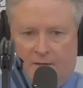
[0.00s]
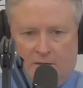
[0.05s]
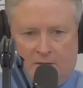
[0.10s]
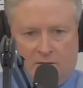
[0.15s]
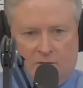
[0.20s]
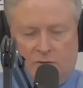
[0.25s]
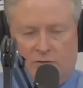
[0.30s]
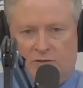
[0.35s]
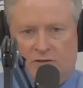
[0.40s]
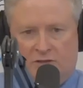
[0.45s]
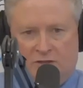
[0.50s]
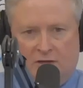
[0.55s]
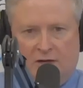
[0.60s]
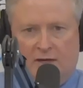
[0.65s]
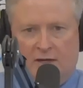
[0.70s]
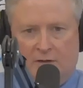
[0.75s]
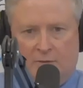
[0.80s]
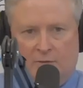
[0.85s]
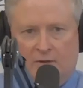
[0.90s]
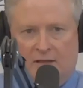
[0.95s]
schools are
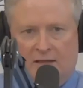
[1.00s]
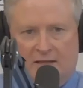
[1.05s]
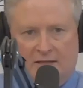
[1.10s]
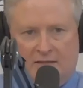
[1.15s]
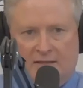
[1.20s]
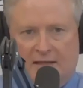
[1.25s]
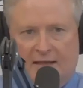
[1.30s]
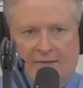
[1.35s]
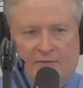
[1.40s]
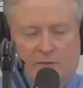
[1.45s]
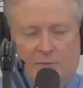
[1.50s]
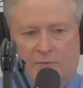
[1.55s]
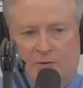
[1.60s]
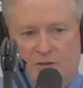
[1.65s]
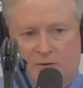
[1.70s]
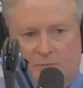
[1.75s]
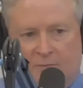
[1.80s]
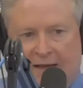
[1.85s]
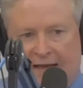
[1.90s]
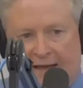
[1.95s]
starting to realize they have to
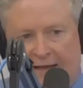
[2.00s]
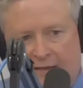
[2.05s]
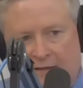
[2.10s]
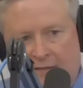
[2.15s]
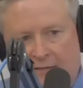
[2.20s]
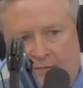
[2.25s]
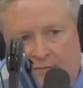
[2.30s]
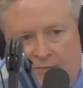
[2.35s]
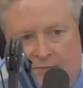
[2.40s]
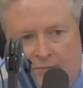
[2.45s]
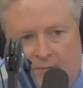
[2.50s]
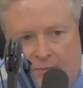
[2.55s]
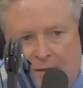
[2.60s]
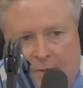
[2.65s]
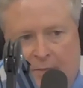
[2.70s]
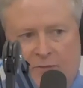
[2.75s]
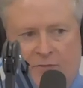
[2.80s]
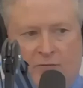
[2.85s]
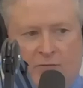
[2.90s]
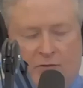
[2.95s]
push back,
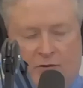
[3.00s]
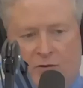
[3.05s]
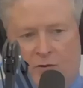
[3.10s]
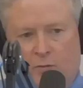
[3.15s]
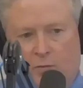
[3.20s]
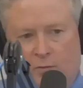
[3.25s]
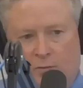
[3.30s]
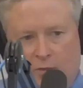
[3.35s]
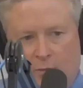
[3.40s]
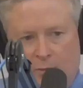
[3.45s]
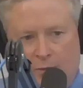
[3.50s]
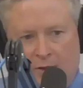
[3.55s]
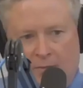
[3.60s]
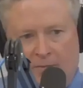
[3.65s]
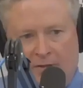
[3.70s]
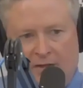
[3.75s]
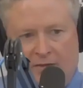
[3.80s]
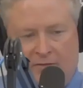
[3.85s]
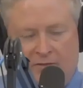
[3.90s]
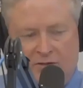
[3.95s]
maybe for the
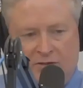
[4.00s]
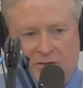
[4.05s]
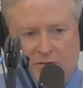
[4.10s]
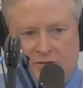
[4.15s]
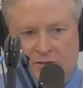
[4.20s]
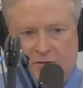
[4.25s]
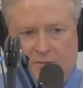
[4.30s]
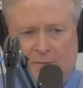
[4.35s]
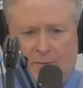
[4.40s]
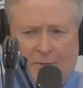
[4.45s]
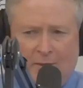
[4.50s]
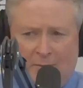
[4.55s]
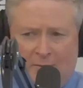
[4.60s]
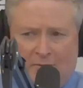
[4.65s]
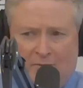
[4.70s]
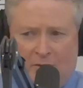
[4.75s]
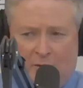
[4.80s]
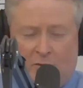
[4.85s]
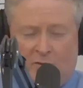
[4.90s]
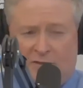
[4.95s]
well-being of their students, but maybe
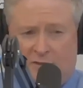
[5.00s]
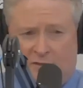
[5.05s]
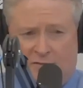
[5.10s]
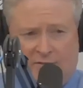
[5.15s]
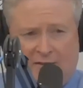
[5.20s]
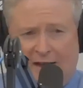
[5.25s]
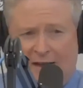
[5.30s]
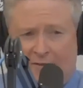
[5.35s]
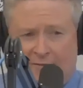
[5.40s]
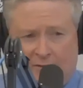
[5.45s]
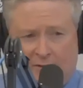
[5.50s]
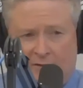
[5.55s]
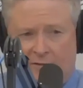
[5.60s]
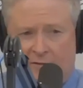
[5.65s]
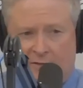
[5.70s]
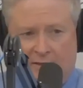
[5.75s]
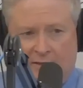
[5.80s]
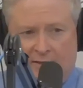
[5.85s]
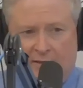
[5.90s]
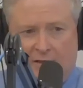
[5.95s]
for their own survival
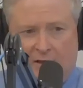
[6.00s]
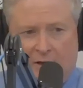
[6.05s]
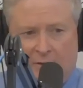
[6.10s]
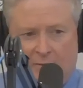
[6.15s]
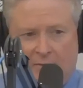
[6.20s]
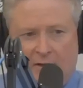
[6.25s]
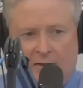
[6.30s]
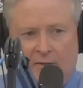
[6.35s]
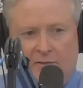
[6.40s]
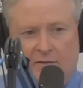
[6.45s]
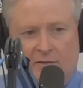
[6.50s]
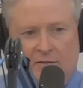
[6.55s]
in the long run.